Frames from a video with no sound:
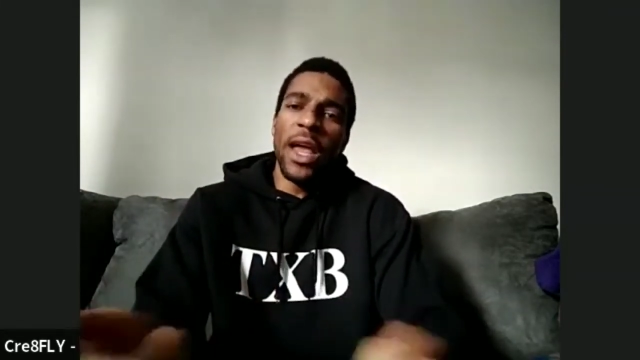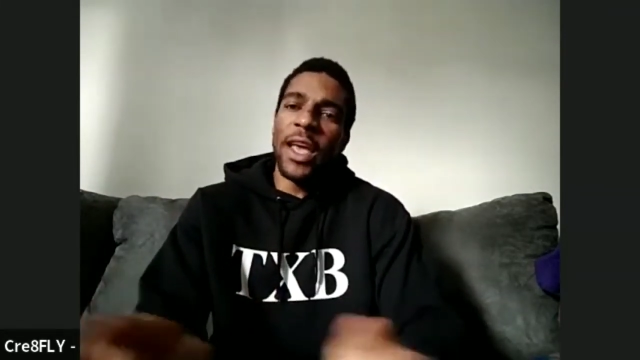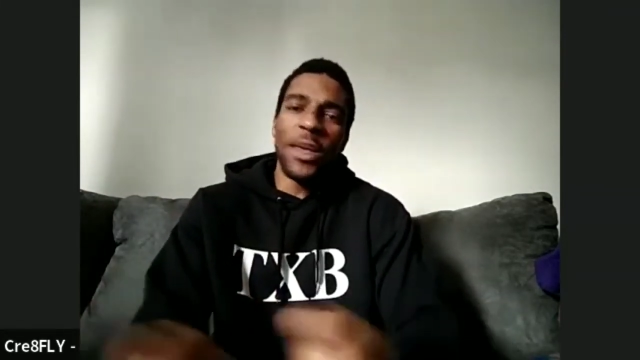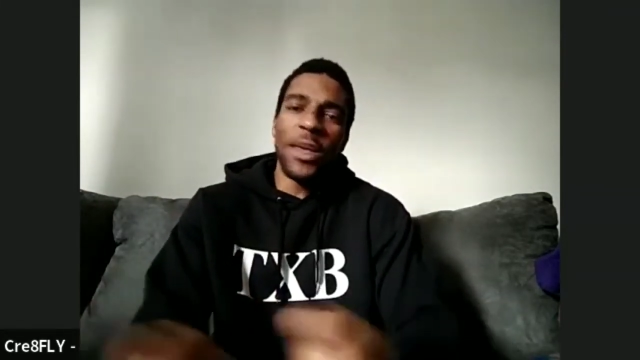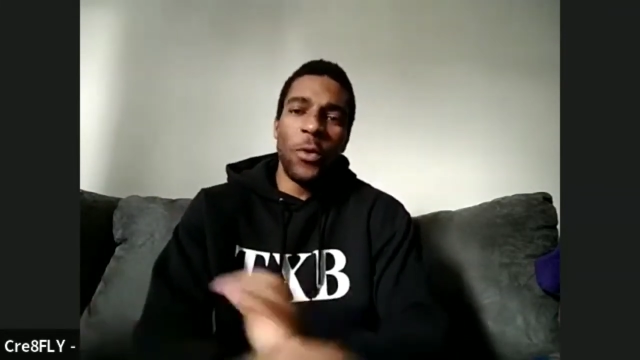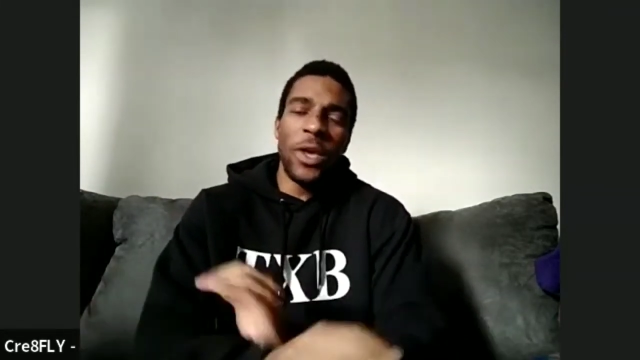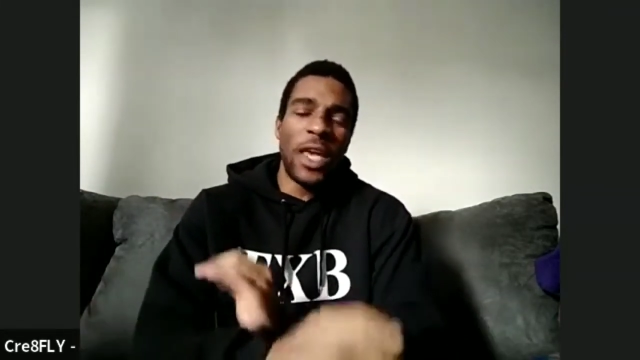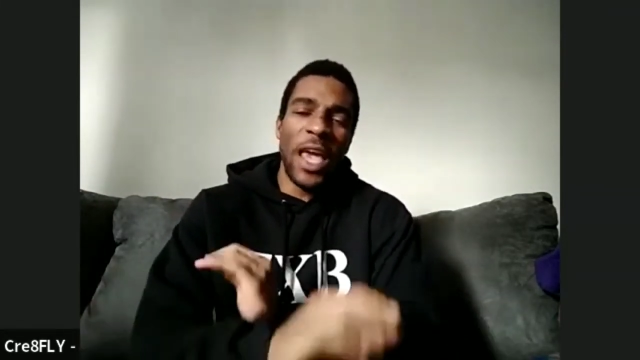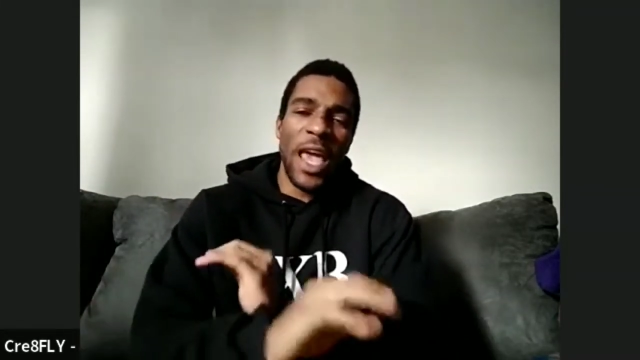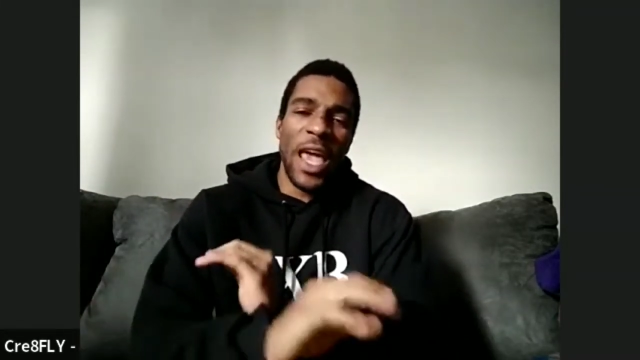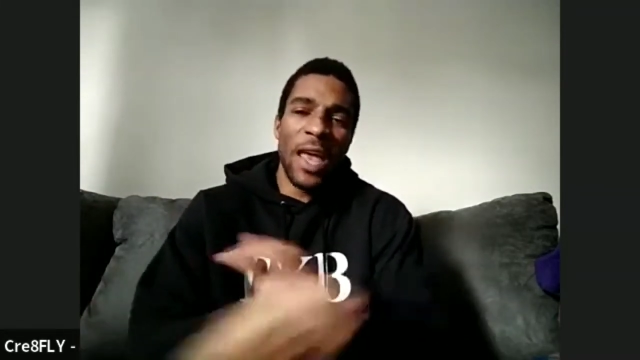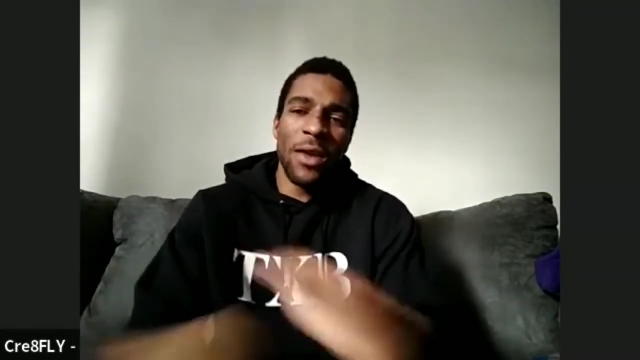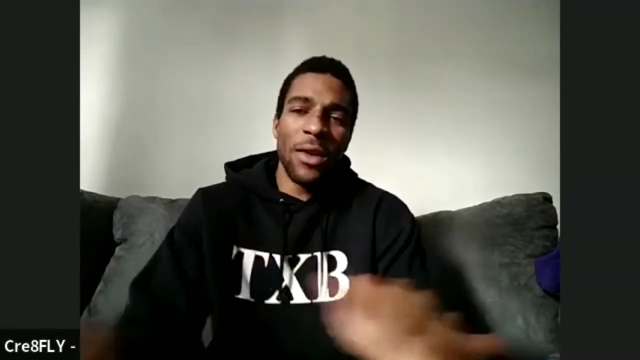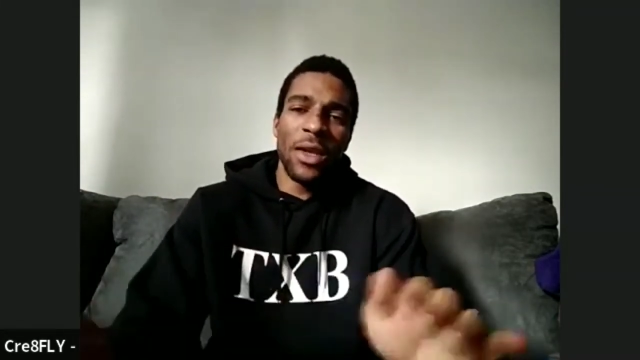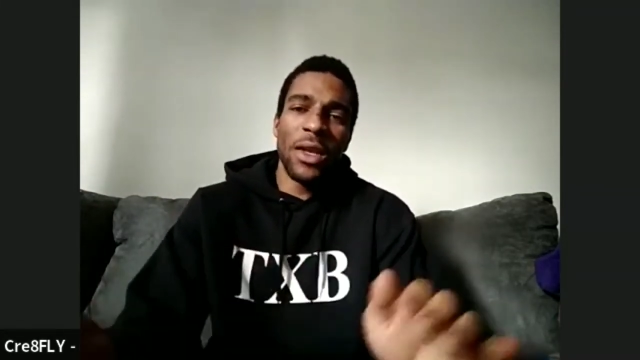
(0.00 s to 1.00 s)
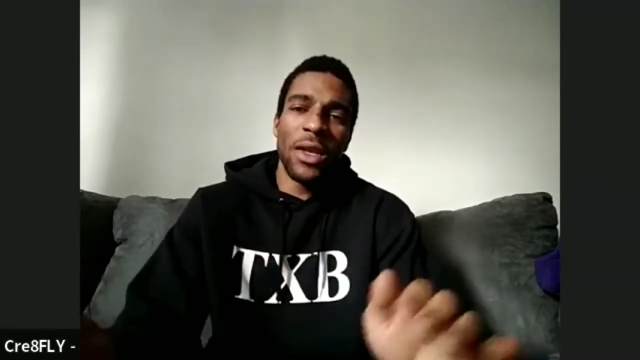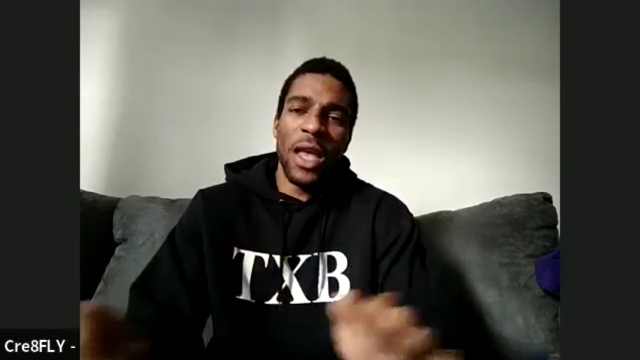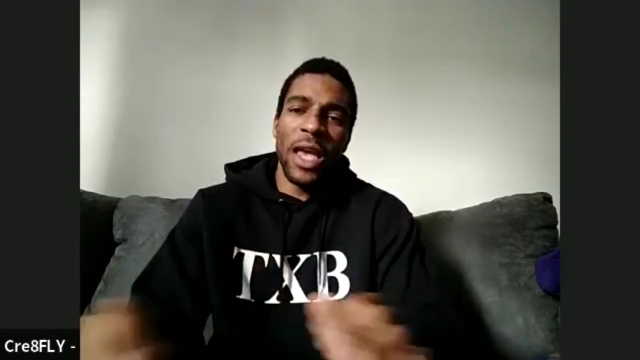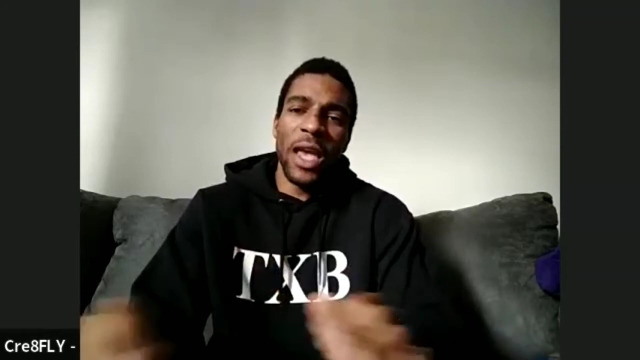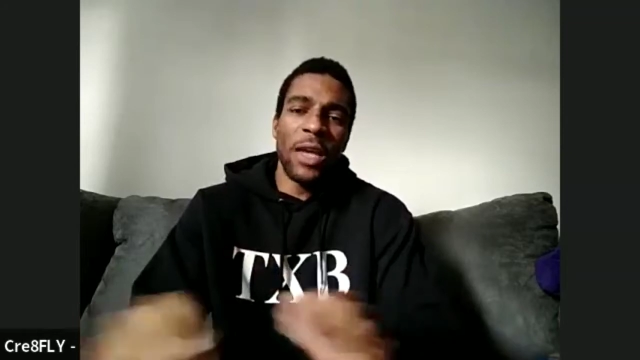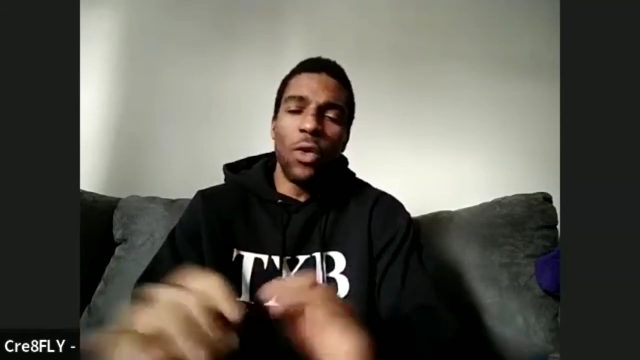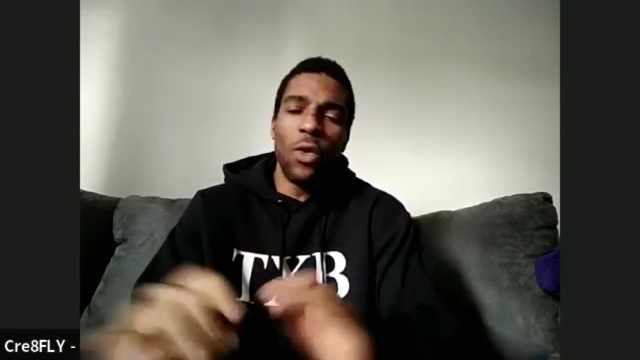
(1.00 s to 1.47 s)
Like, we can't
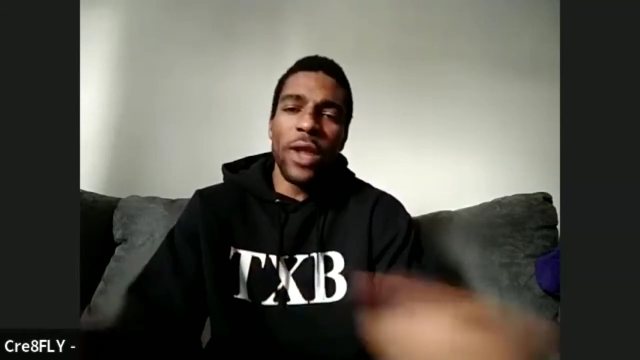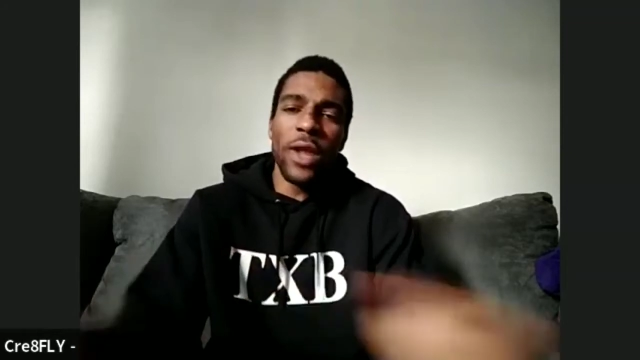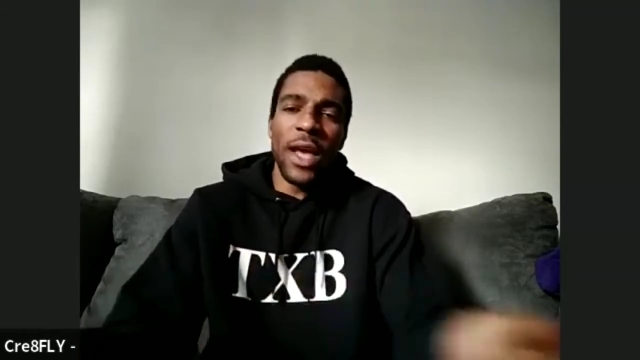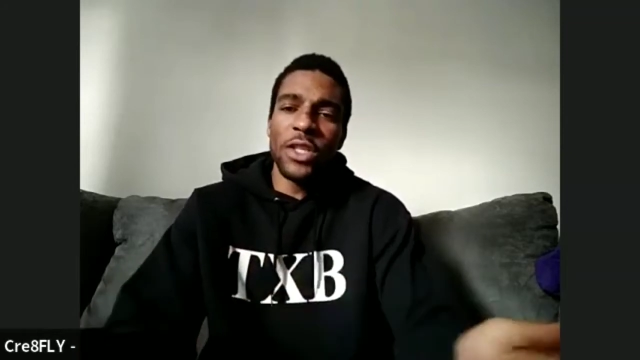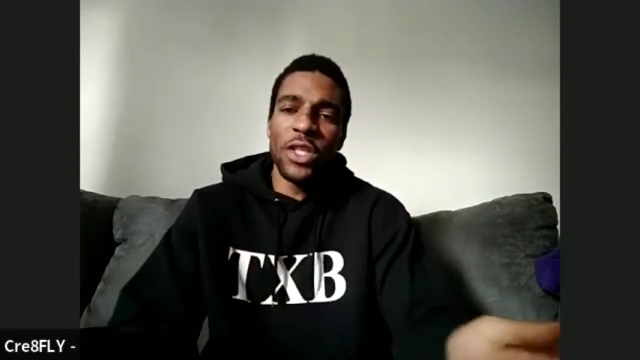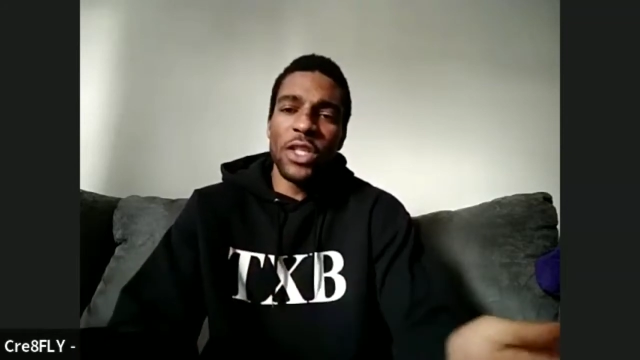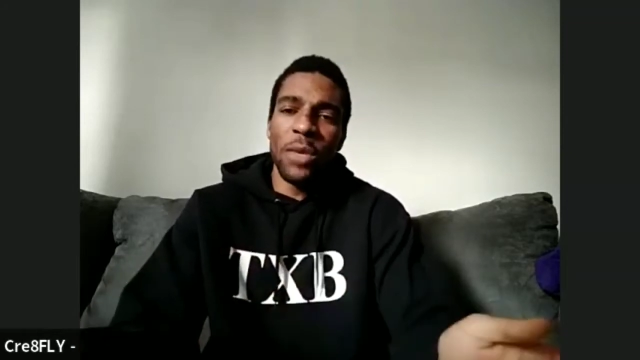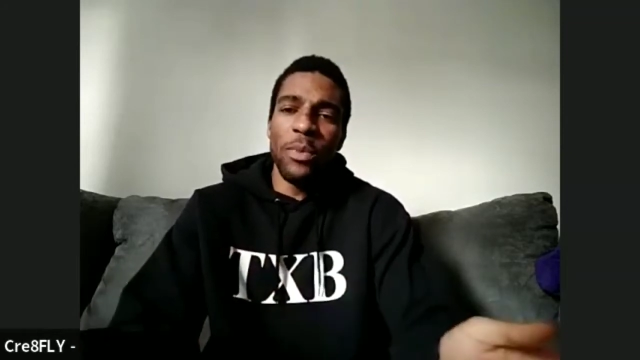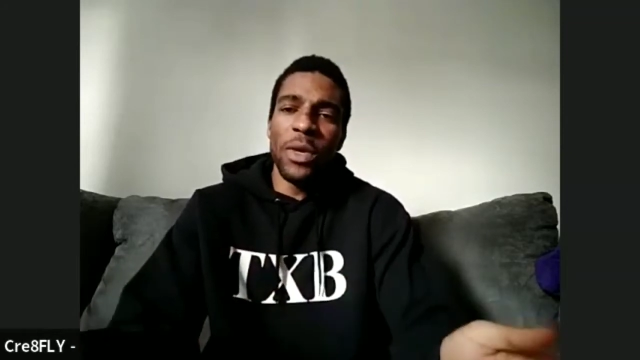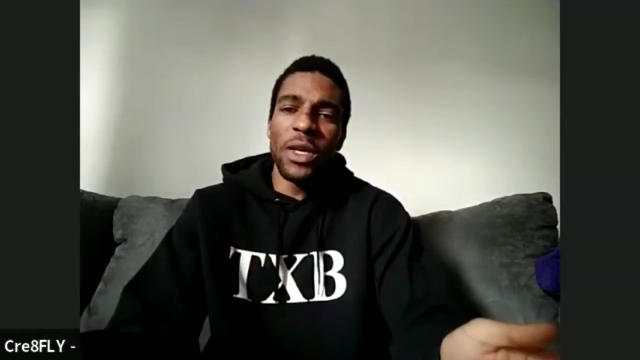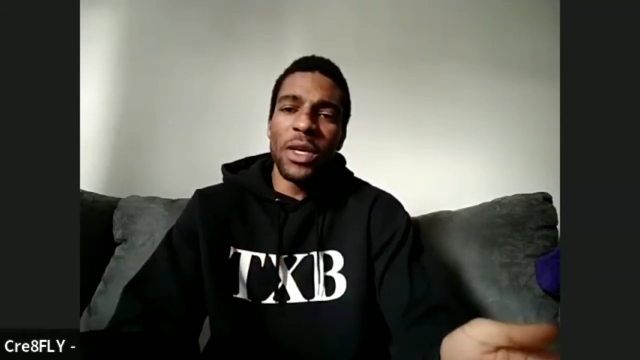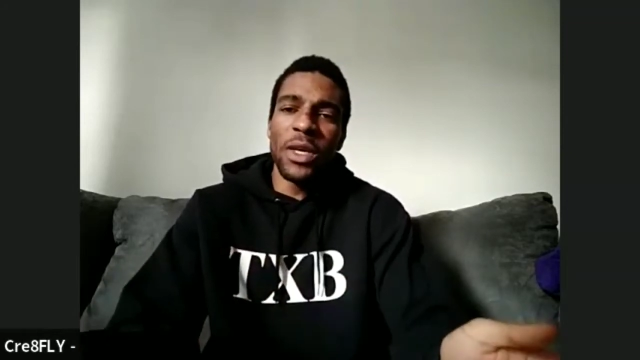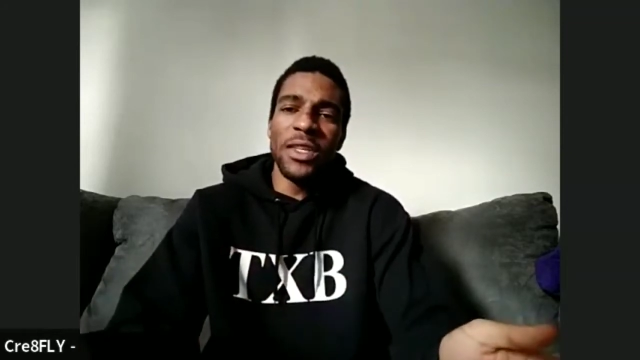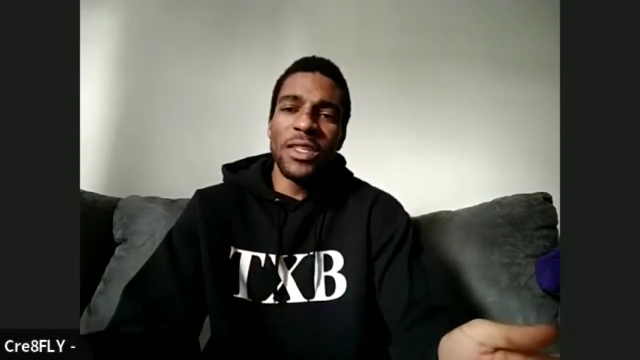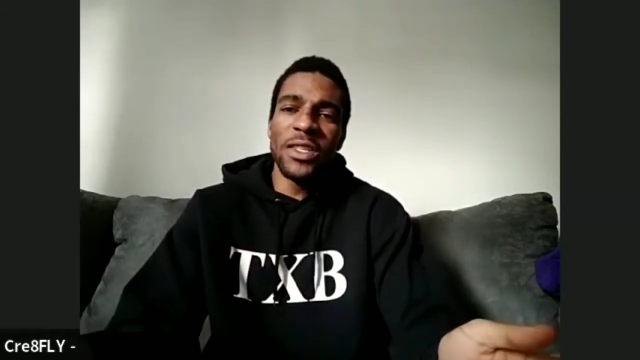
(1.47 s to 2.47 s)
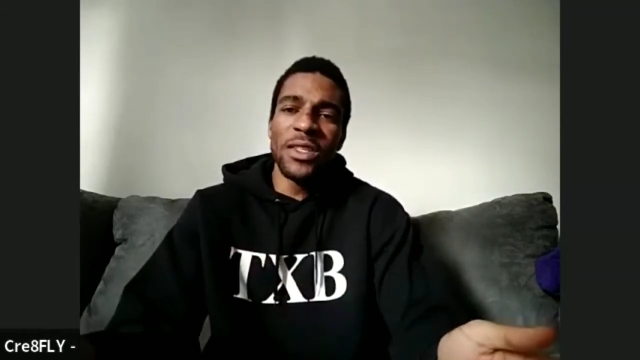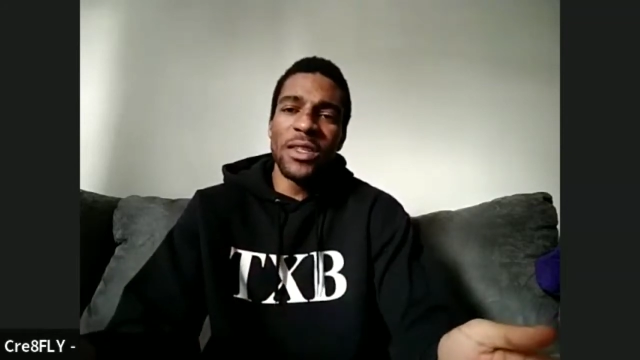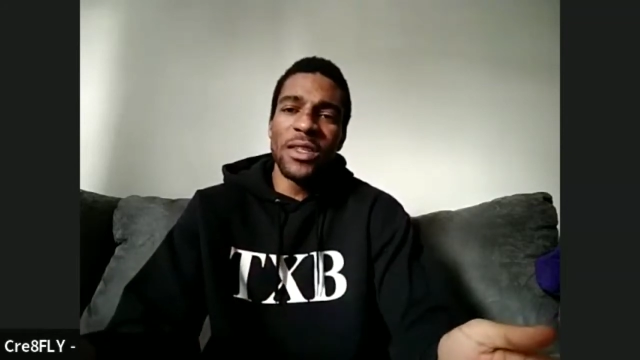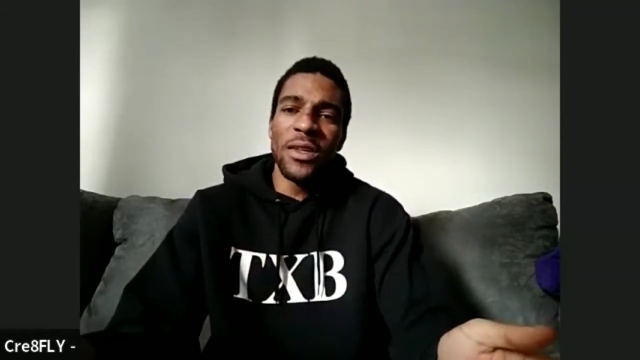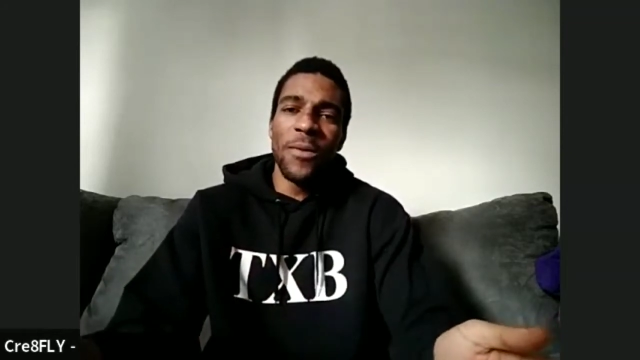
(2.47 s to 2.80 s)
ignore that shit, because